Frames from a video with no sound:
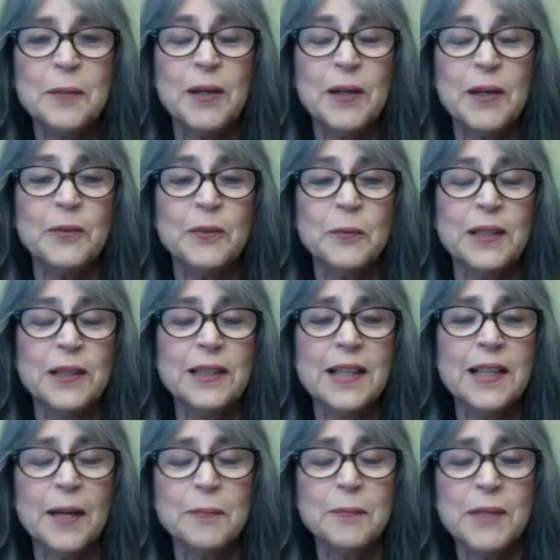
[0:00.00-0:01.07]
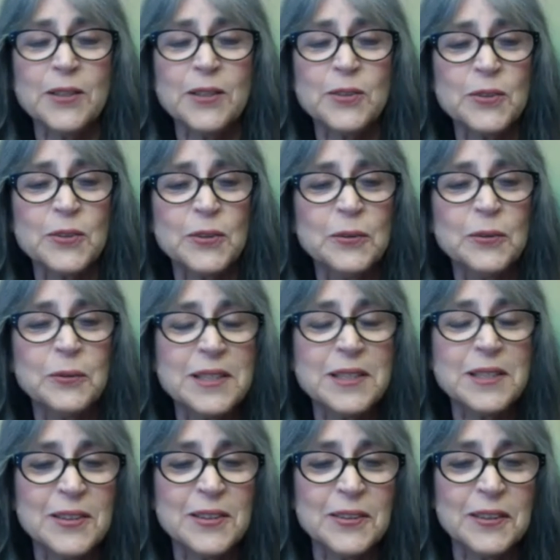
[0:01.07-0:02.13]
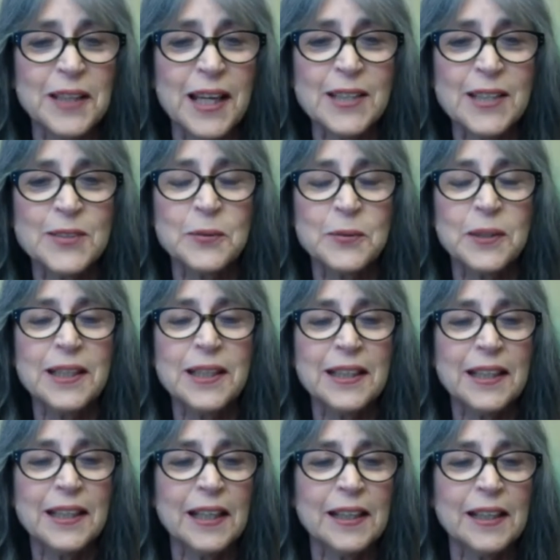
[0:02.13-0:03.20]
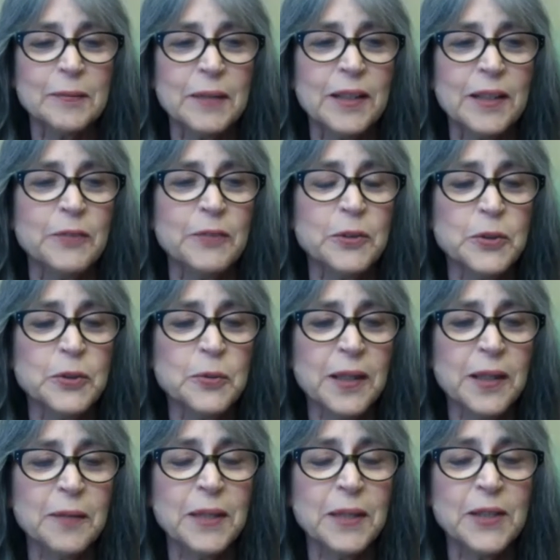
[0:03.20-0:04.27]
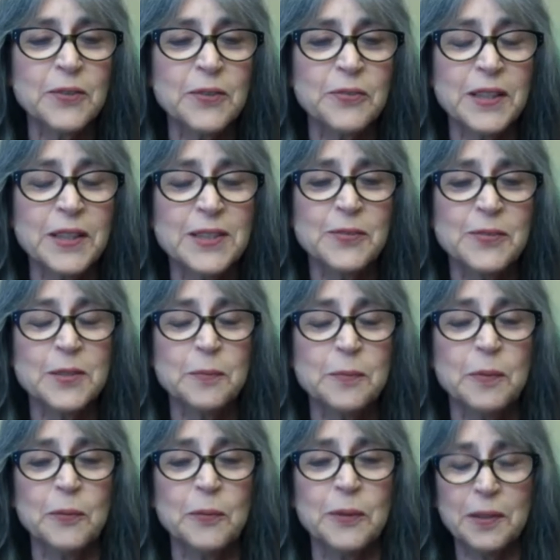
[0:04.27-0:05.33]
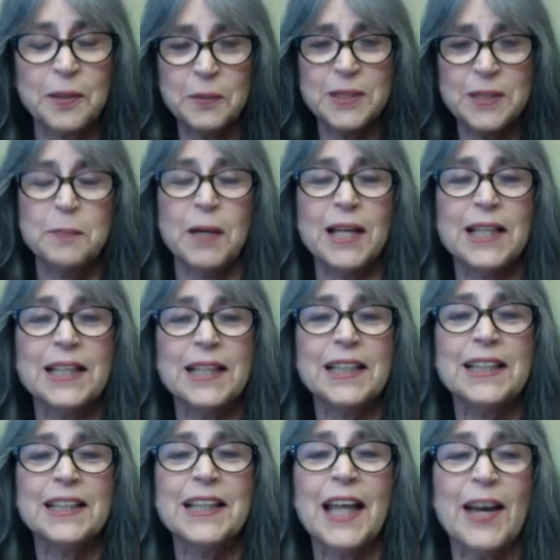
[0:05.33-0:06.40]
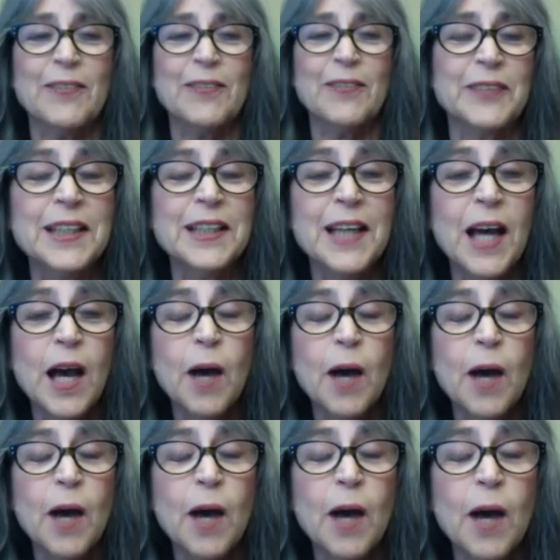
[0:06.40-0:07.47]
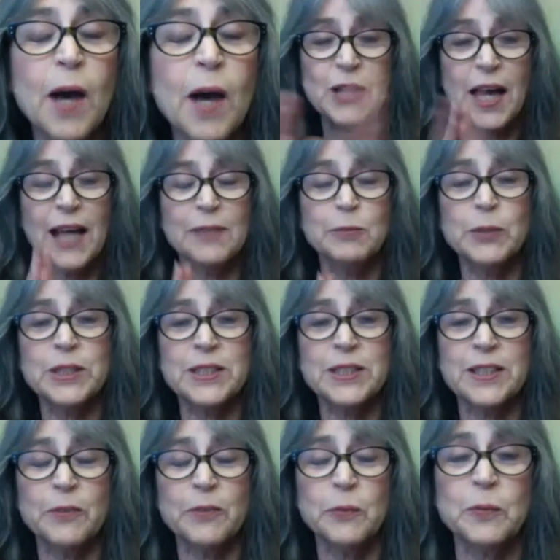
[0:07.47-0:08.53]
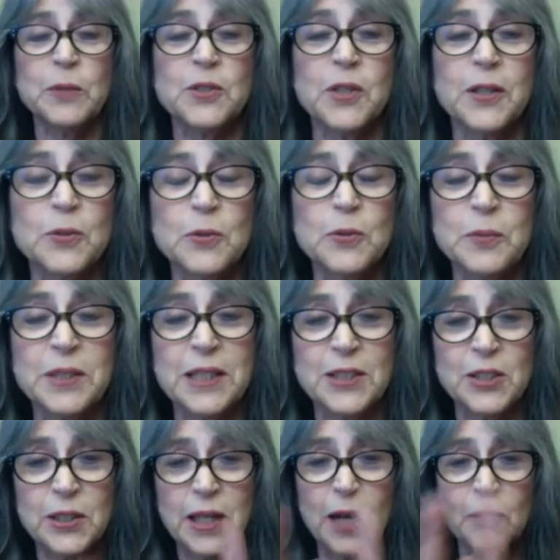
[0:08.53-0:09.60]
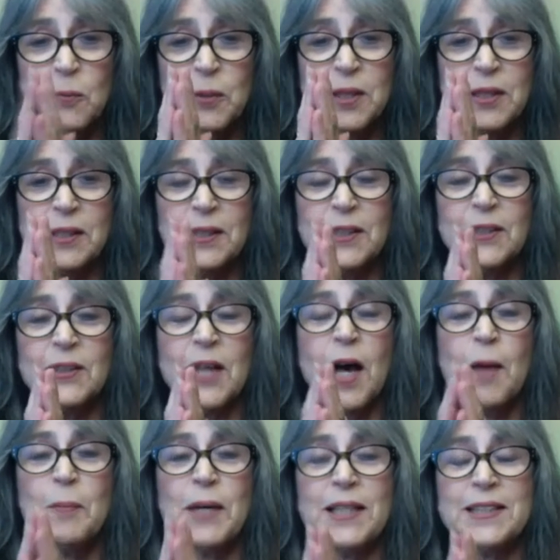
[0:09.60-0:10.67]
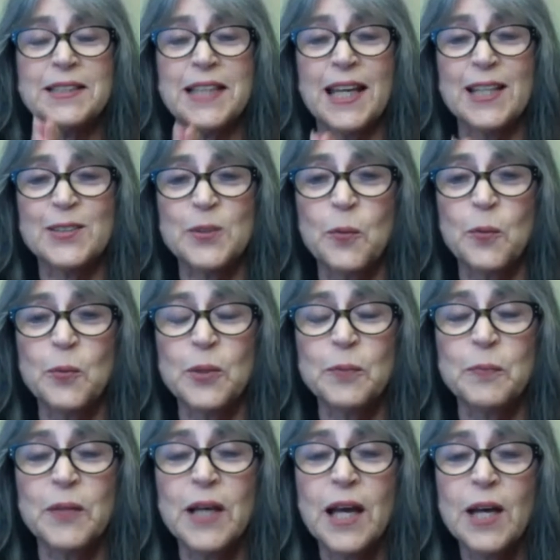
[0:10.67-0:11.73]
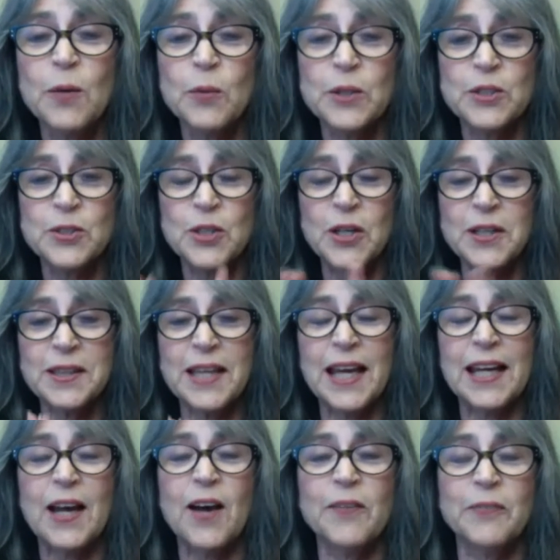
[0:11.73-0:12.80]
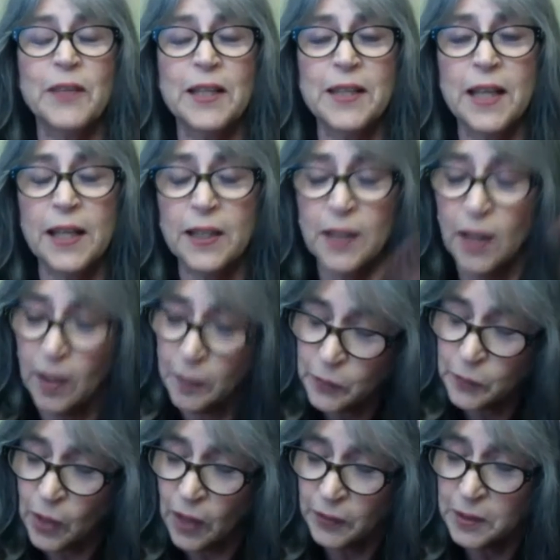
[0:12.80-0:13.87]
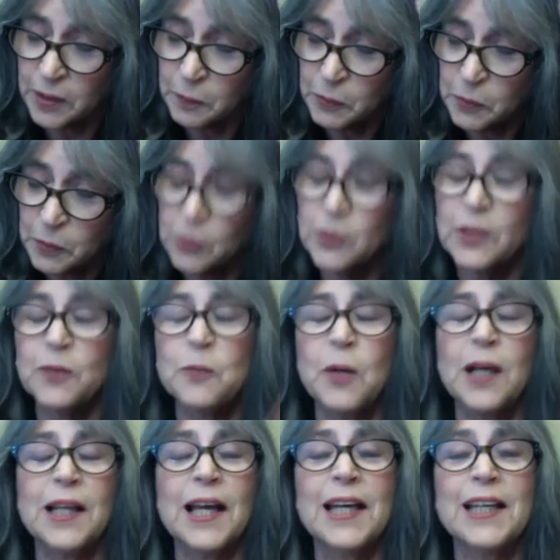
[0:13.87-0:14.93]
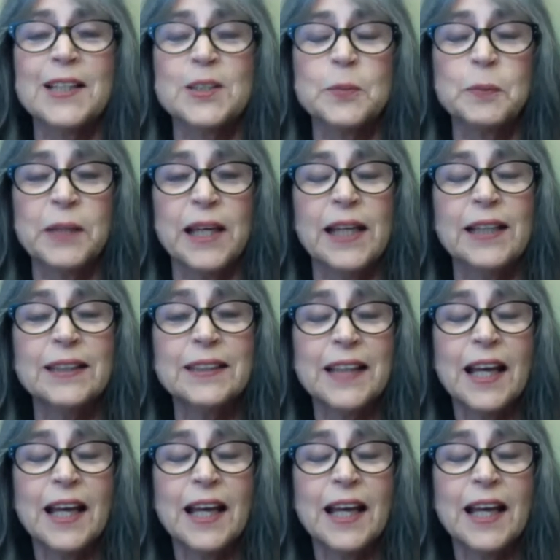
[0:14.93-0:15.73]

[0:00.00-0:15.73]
everyone. And I'm not sure who was here last week. And if you do want to make your face visible, we're going to be smiling and laughing. But I wish everyone would start a Zoom session out with a little Hamas Day. So we'll start that off, and then I'll keep you muted while I explain